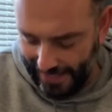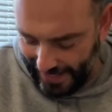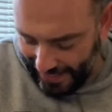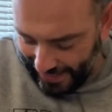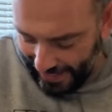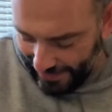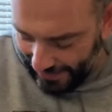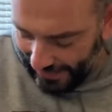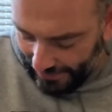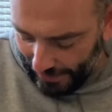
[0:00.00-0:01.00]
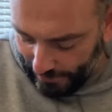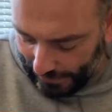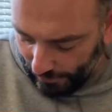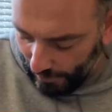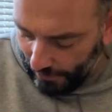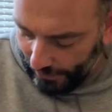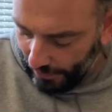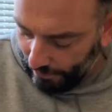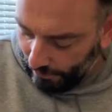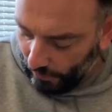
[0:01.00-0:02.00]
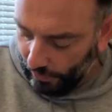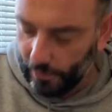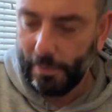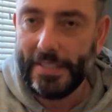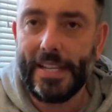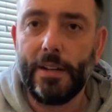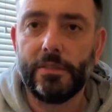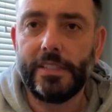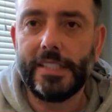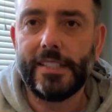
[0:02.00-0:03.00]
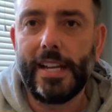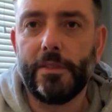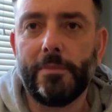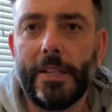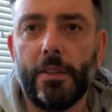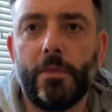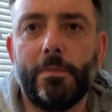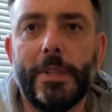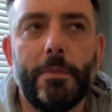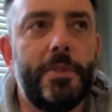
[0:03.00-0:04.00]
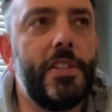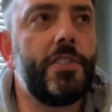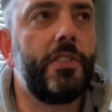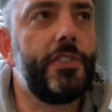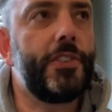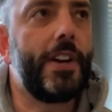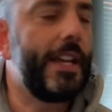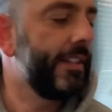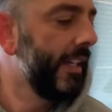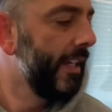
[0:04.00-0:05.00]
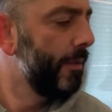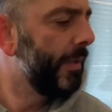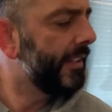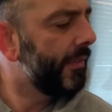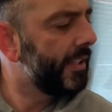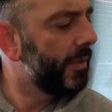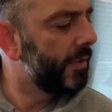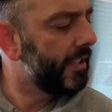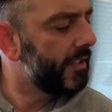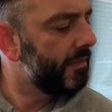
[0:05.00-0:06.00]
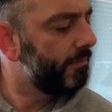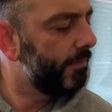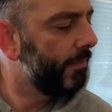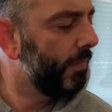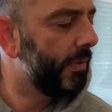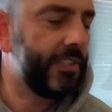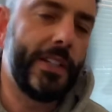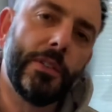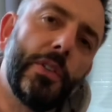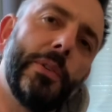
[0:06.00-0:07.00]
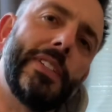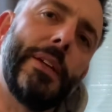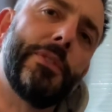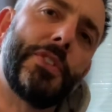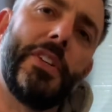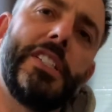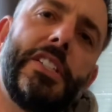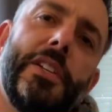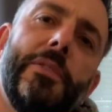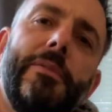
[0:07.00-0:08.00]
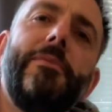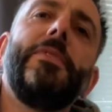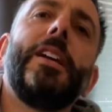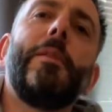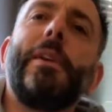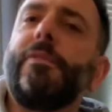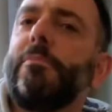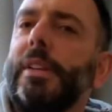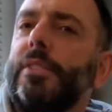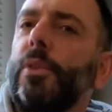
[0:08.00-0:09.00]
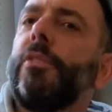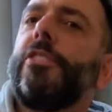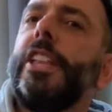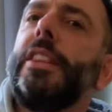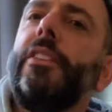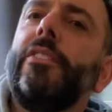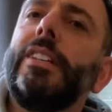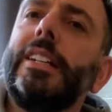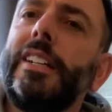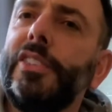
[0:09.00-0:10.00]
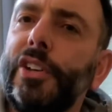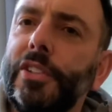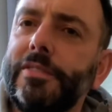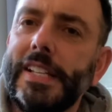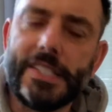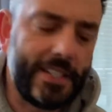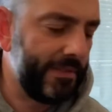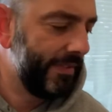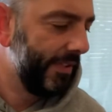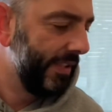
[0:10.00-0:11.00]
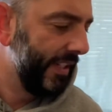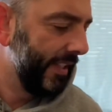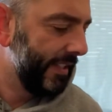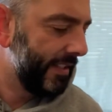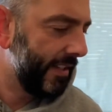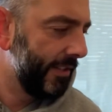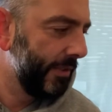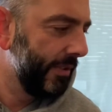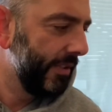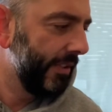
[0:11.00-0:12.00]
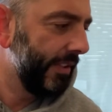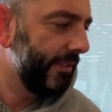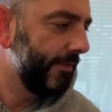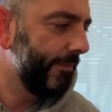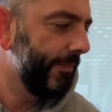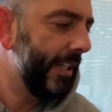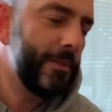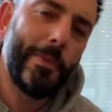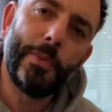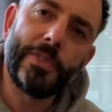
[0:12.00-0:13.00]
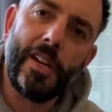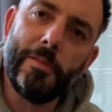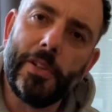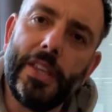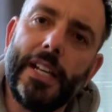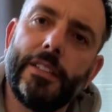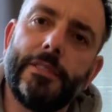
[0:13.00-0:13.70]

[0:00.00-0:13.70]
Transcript: That middle one with the coil split out did sound middle position on a Strat, but I don't really know what the other single coil sounds are trying to do, apart from be sort of thin and unoffensive. So need a bit more time on that.